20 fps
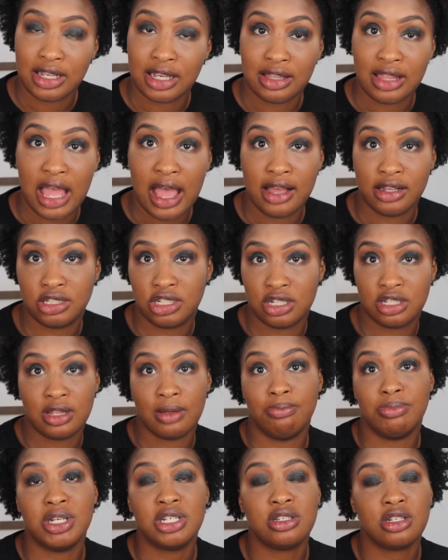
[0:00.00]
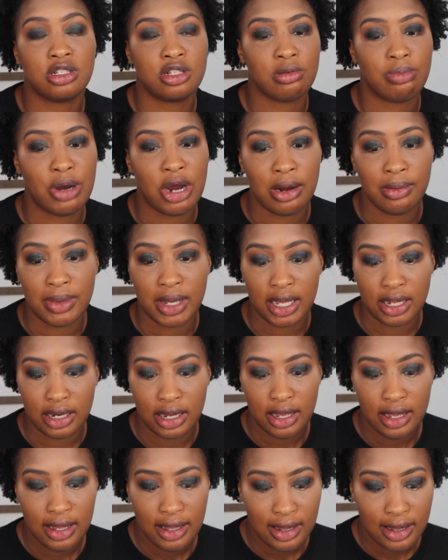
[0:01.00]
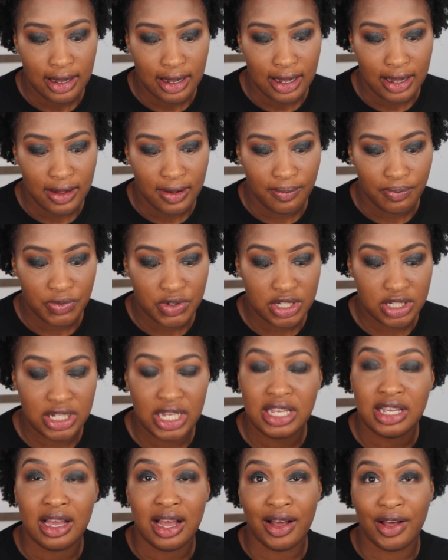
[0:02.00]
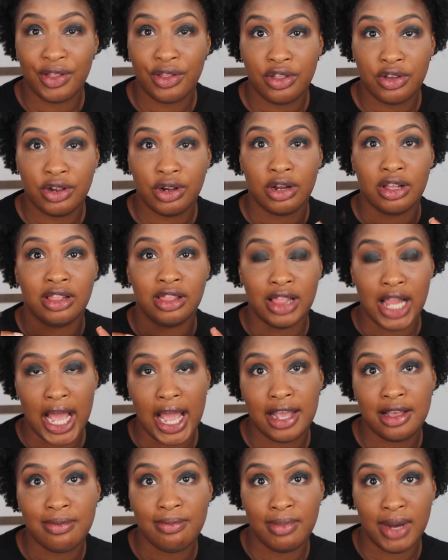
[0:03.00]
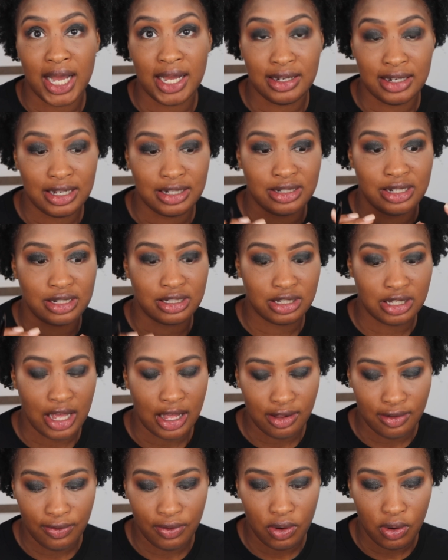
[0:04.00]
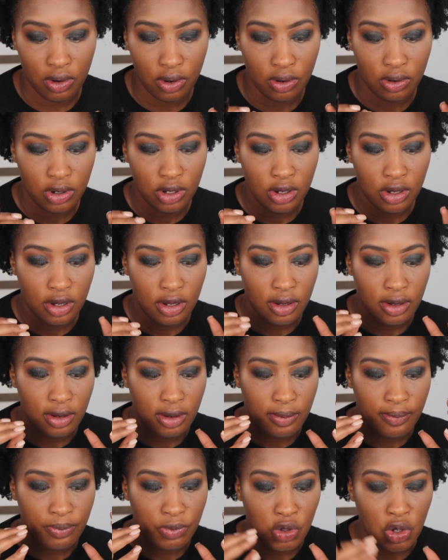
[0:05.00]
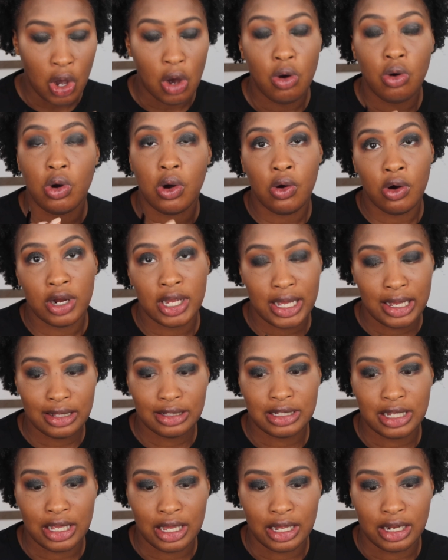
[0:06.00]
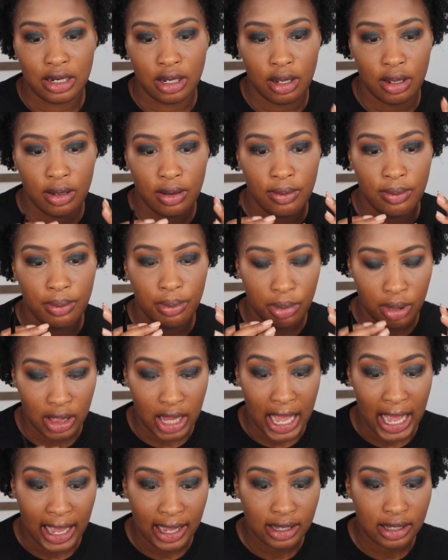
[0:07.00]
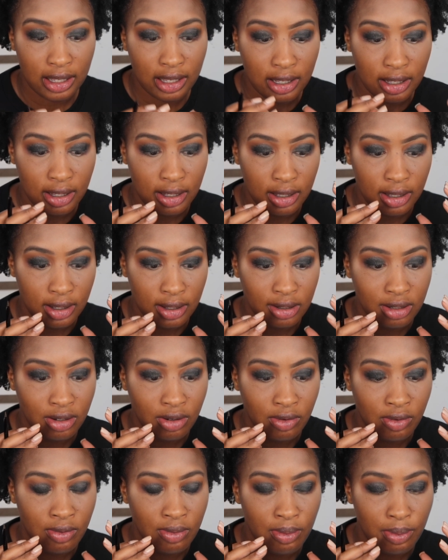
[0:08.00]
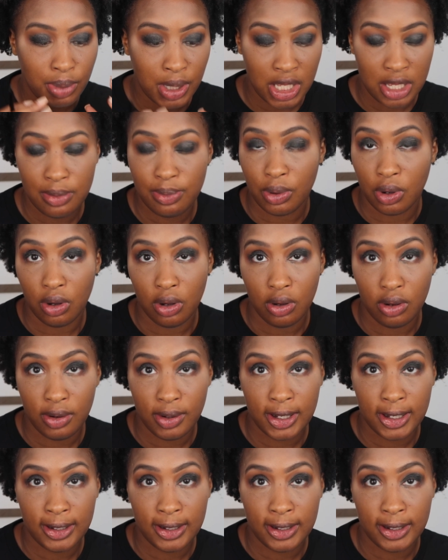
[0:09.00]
like that, just the business department, seeing other like-minded, successful, goal-oriented black people